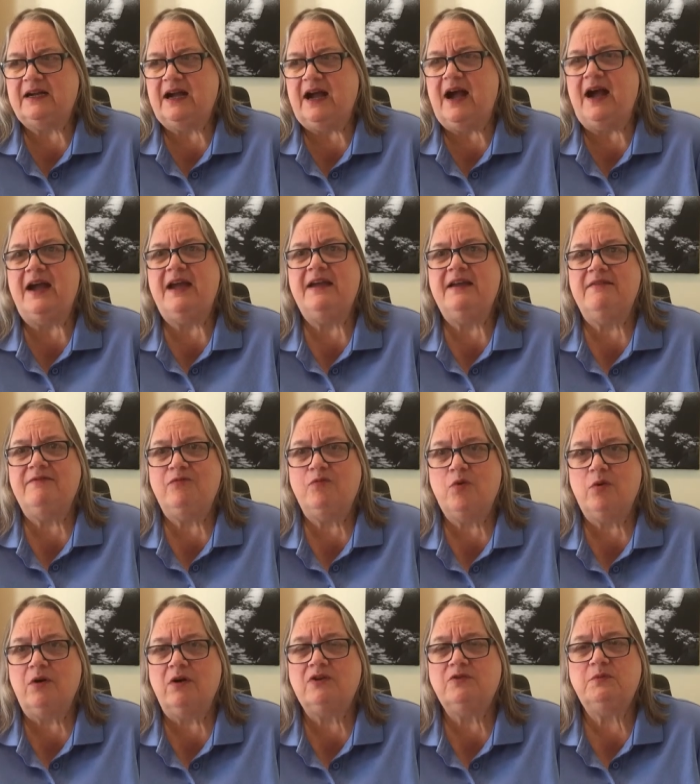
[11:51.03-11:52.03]
I have
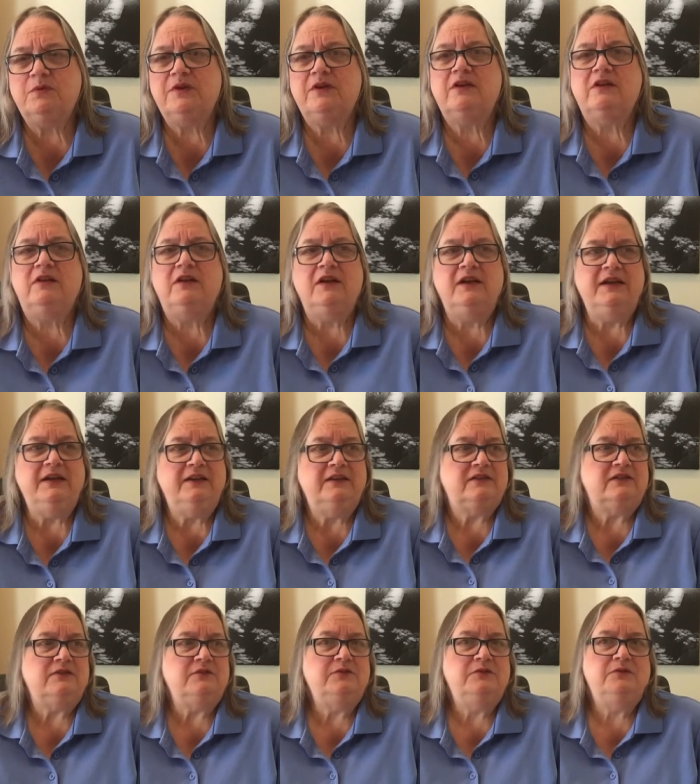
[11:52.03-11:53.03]
worked with a
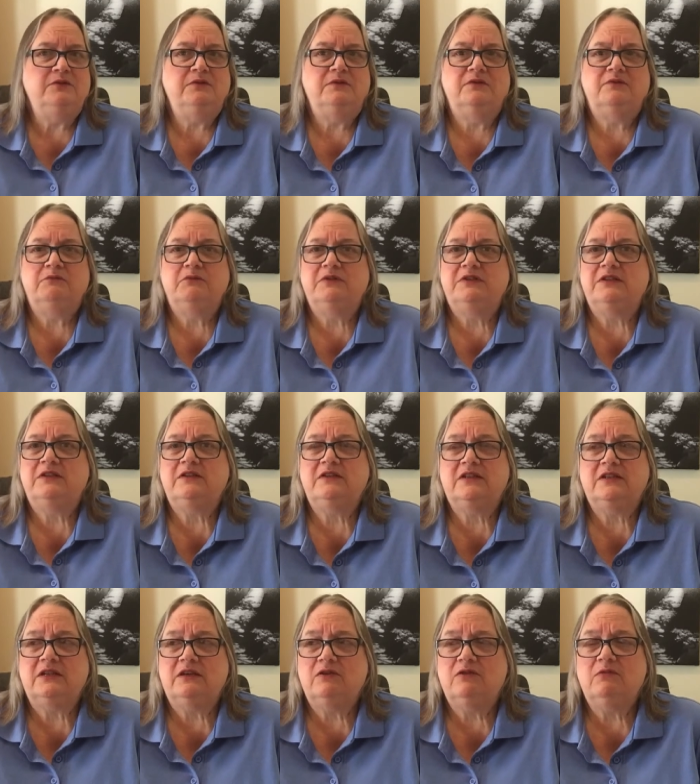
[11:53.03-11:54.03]
client who was a
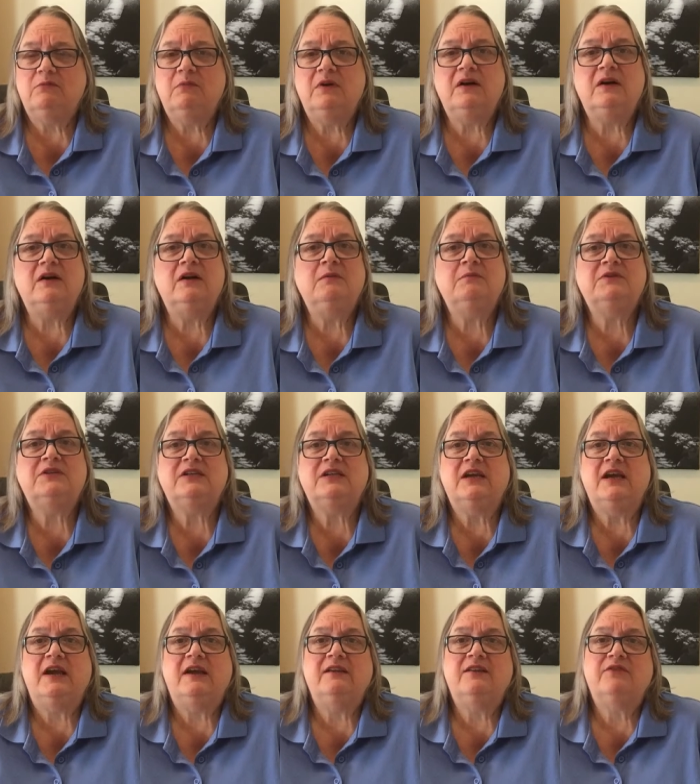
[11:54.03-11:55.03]
single mom. She
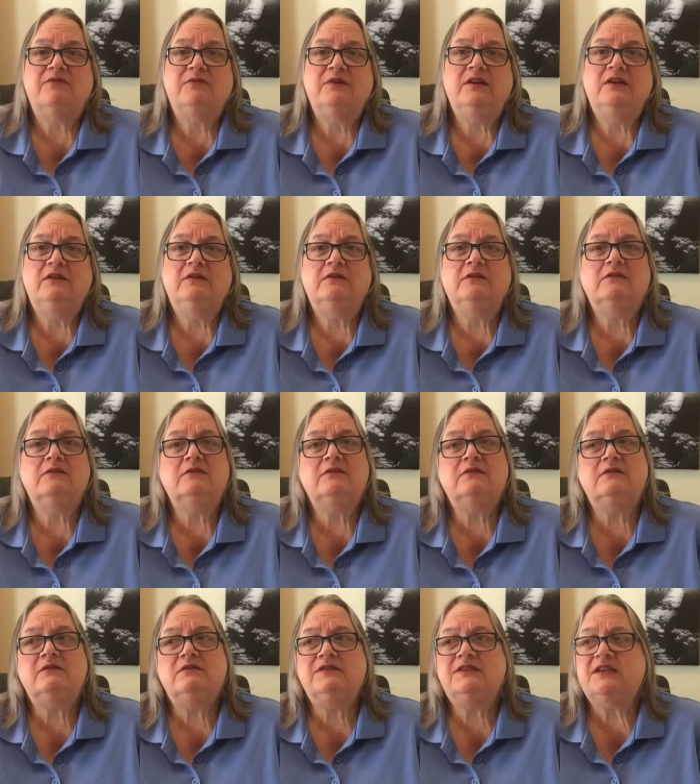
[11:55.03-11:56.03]
had 3 little
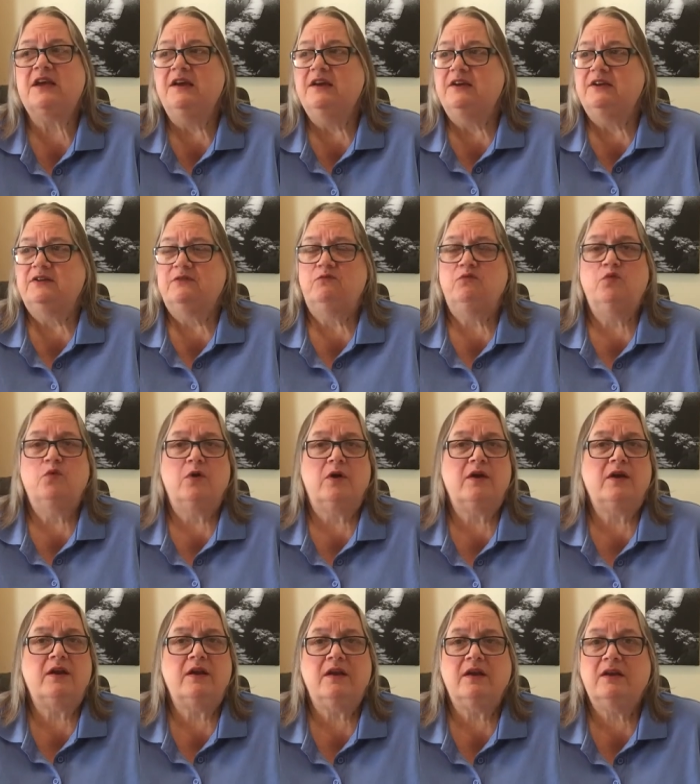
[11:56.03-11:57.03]
girls,
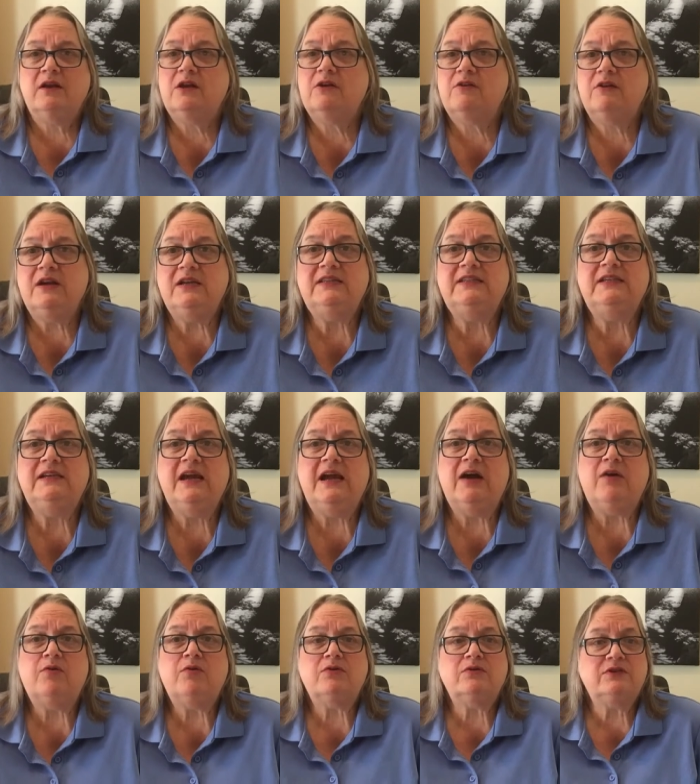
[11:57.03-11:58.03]
working crazy
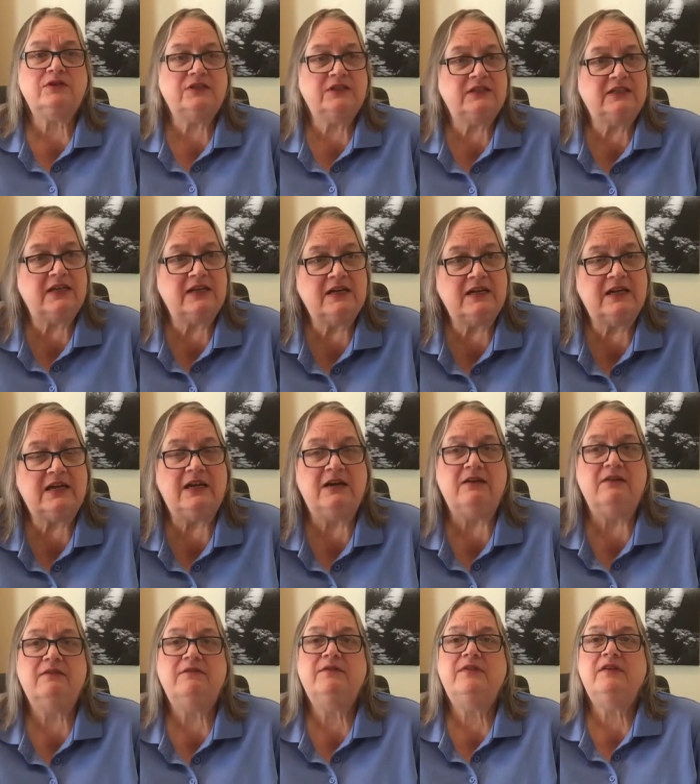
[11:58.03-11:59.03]
hours to take
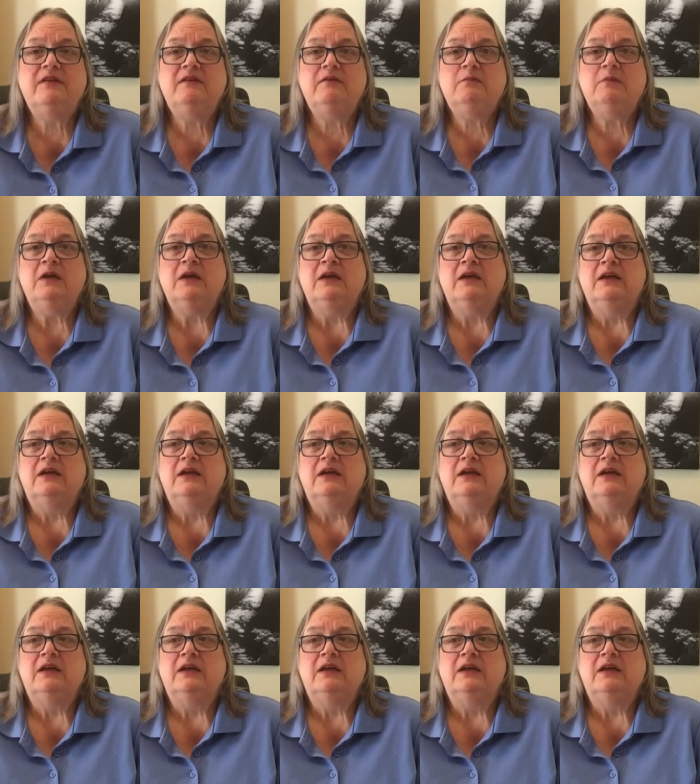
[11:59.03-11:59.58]
care of them.